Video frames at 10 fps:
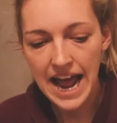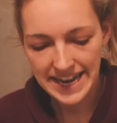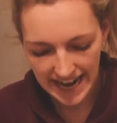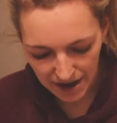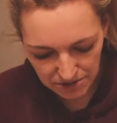
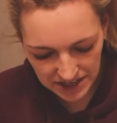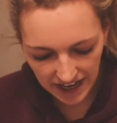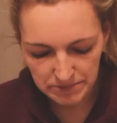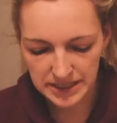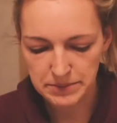Now that
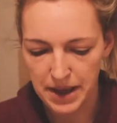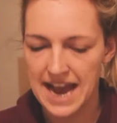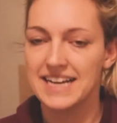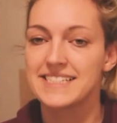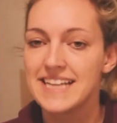I'm like
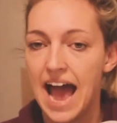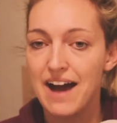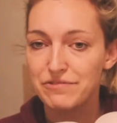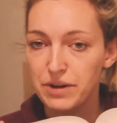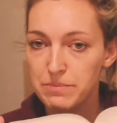past the
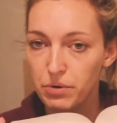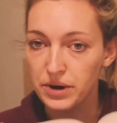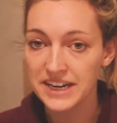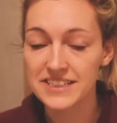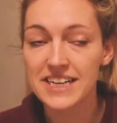halfway
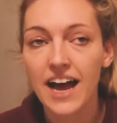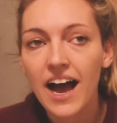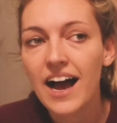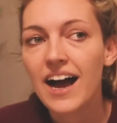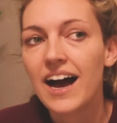point,
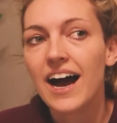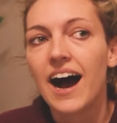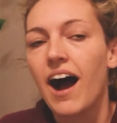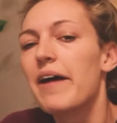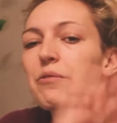
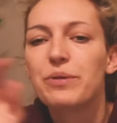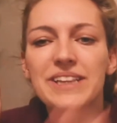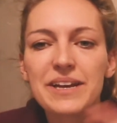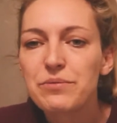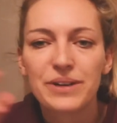I
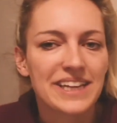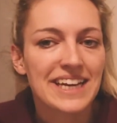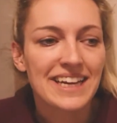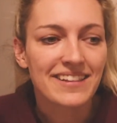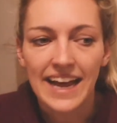really,
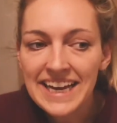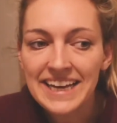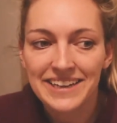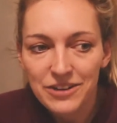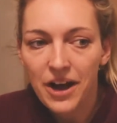really
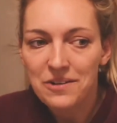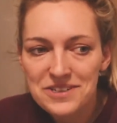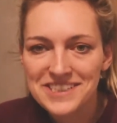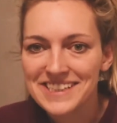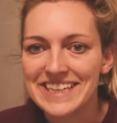like it.
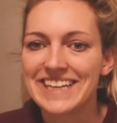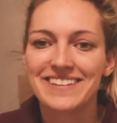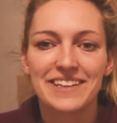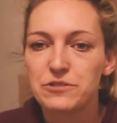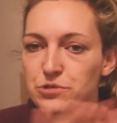
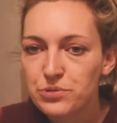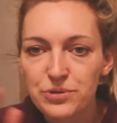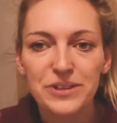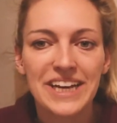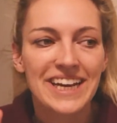Honestly, like
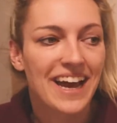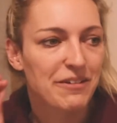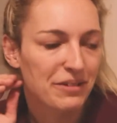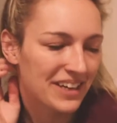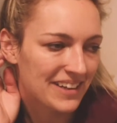truly, I
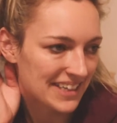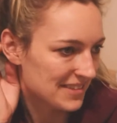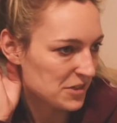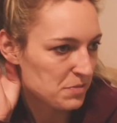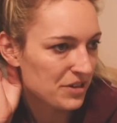really
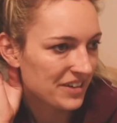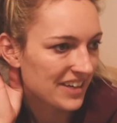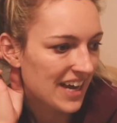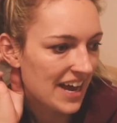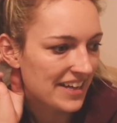like this book.
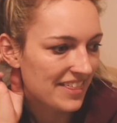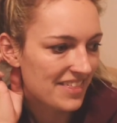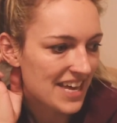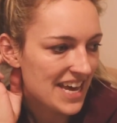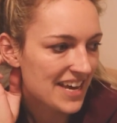I
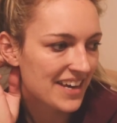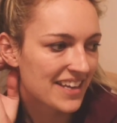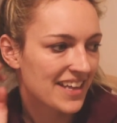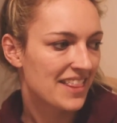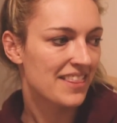think
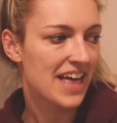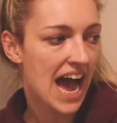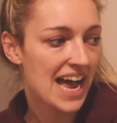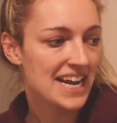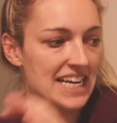
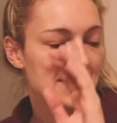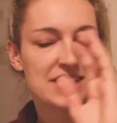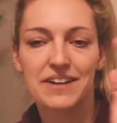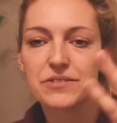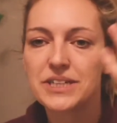that it
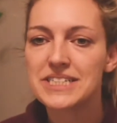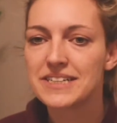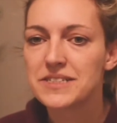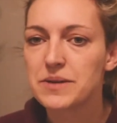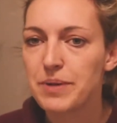definitely
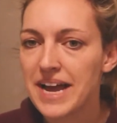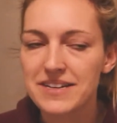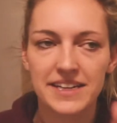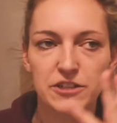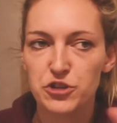does
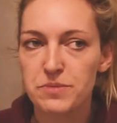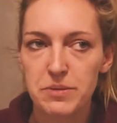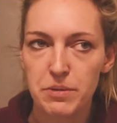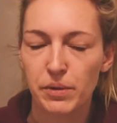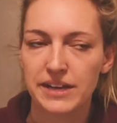depend, like so
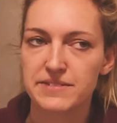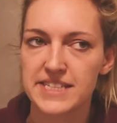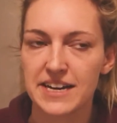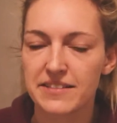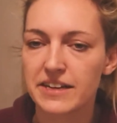many people have
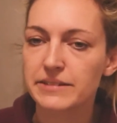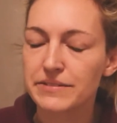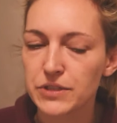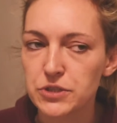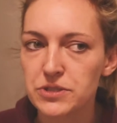said in their
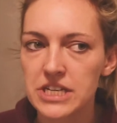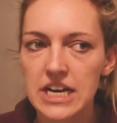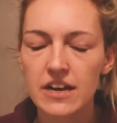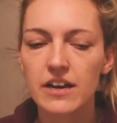reviews,